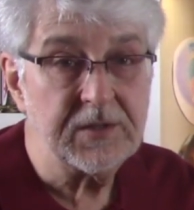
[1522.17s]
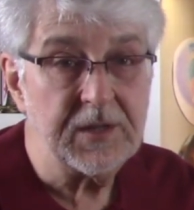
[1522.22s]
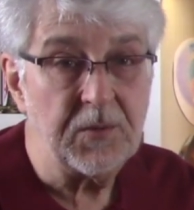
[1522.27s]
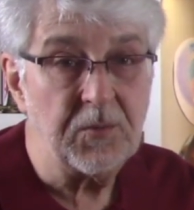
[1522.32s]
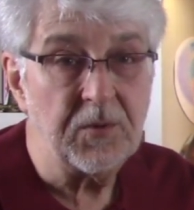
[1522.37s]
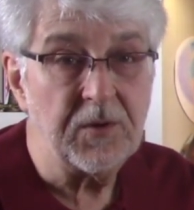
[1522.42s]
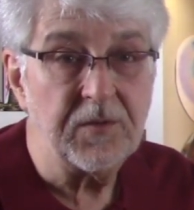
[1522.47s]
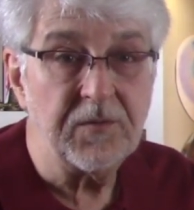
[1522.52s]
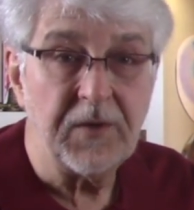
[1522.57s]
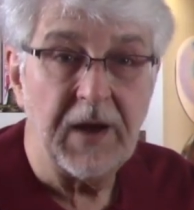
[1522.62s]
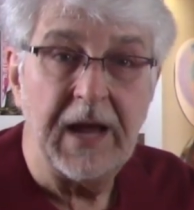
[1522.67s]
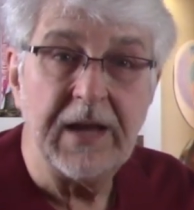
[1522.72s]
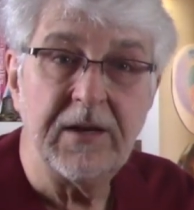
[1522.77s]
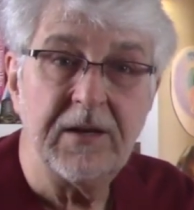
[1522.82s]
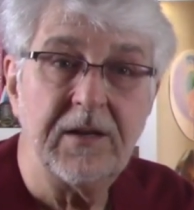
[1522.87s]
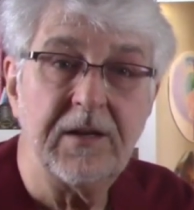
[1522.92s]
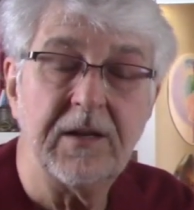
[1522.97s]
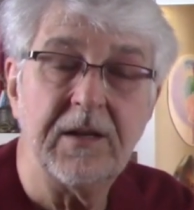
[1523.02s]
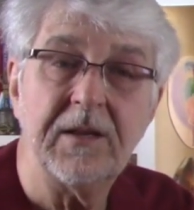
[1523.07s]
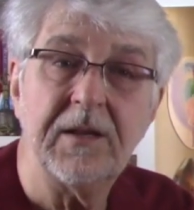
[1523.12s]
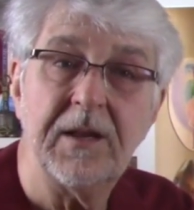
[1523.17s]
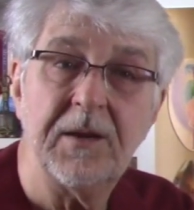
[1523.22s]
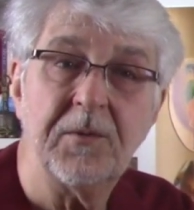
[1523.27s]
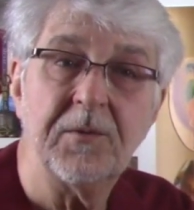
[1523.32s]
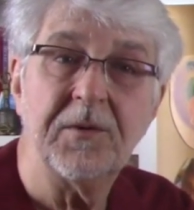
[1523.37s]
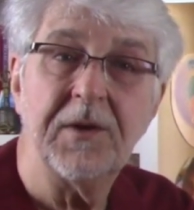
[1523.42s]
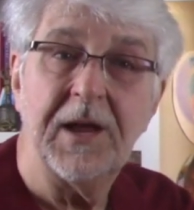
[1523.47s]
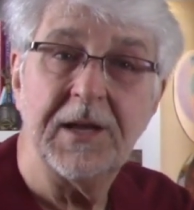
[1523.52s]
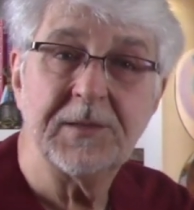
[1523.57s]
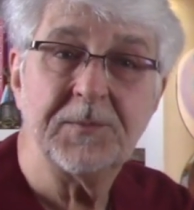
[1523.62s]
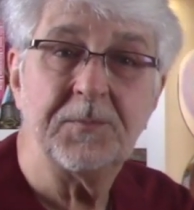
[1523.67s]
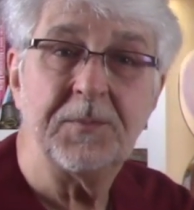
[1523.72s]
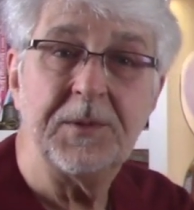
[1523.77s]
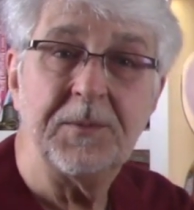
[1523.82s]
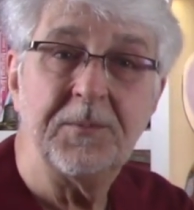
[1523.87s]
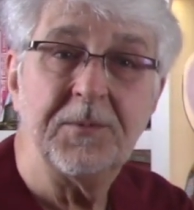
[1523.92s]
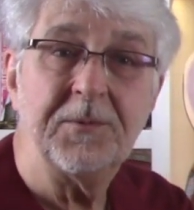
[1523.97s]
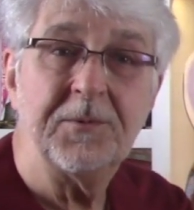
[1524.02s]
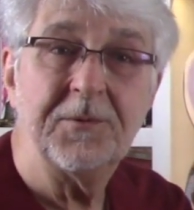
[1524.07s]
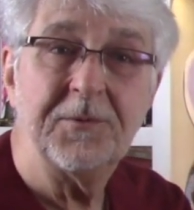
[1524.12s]
They were invited and they were nice
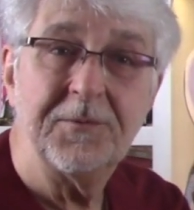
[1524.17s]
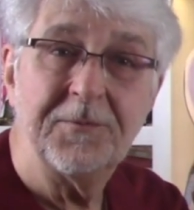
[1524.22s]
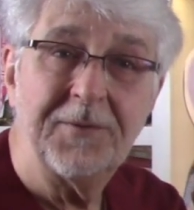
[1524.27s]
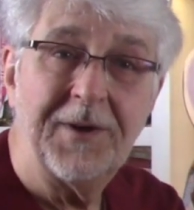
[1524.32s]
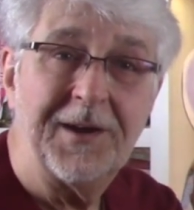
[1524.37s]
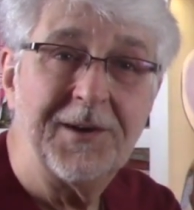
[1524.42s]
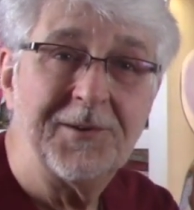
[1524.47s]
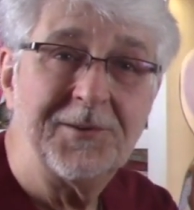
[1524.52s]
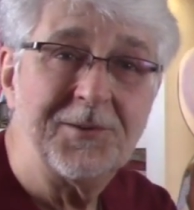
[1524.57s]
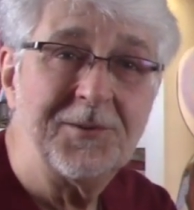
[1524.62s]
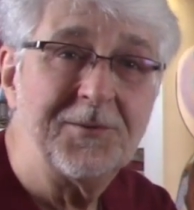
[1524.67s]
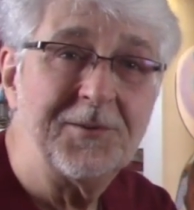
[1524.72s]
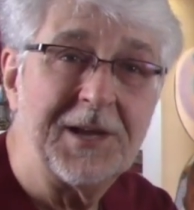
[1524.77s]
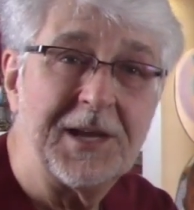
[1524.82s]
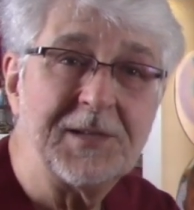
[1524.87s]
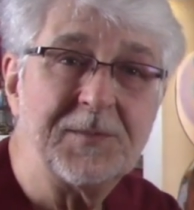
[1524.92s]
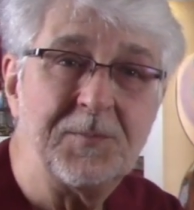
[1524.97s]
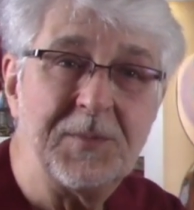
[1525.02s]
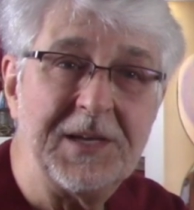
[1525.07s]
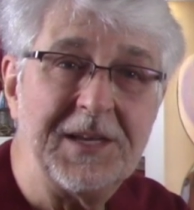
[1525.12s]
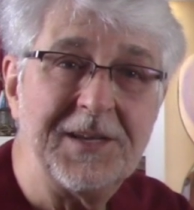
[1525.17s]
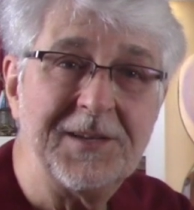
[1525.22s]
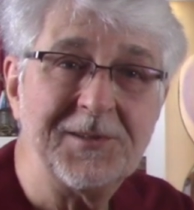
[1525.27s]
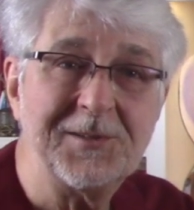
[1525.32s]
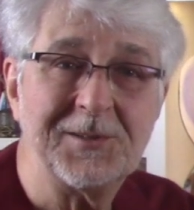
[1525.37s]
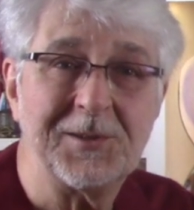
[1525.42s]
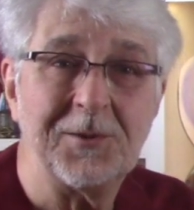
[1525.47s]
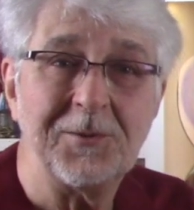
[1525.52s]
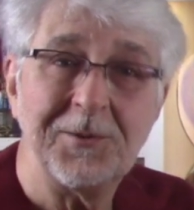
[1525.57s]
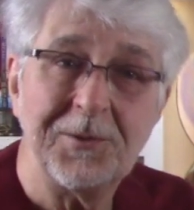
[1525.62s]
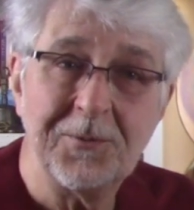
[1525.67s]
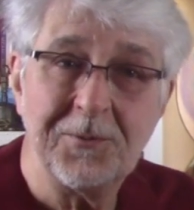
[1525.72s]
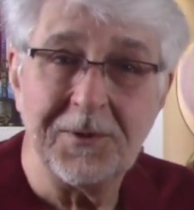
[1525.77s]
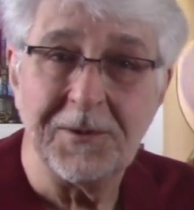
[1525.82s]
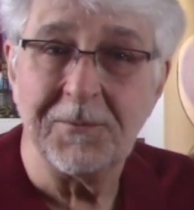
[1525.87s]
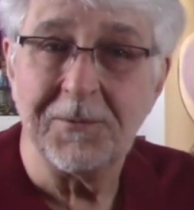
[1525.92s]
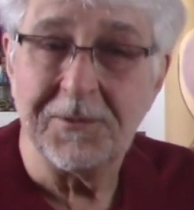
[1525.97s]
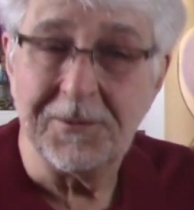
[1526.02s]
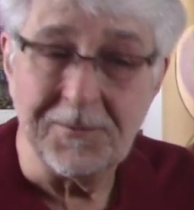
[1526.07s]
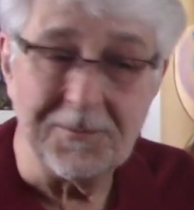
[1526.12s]
people who invited you, nice beings, so you
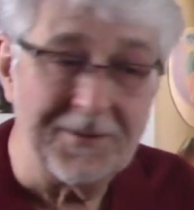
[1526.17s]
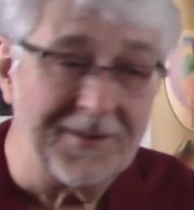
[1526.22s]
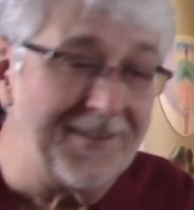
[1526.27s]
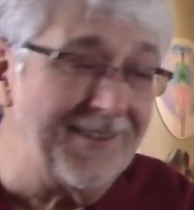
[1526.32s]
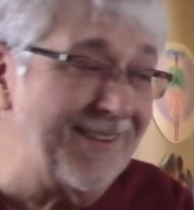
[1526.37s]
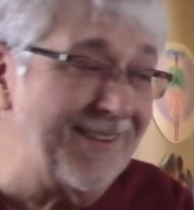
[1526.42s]
went with them.